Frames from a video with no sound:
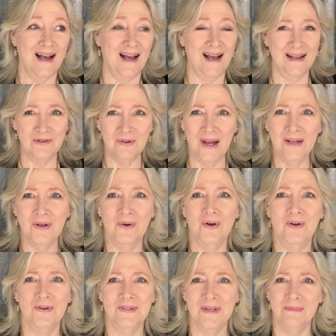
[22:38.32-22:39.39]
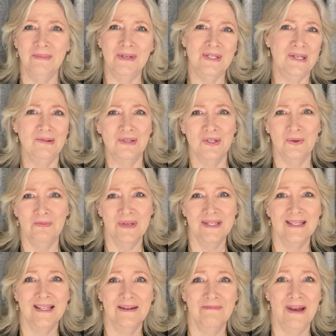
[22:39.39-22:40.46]
I tried to order some, but she was too
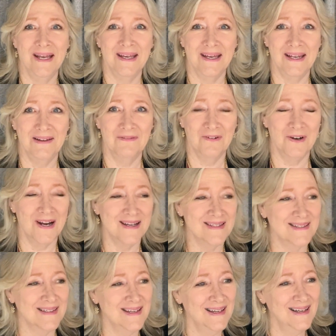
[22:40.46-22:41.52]
busy to make any for us.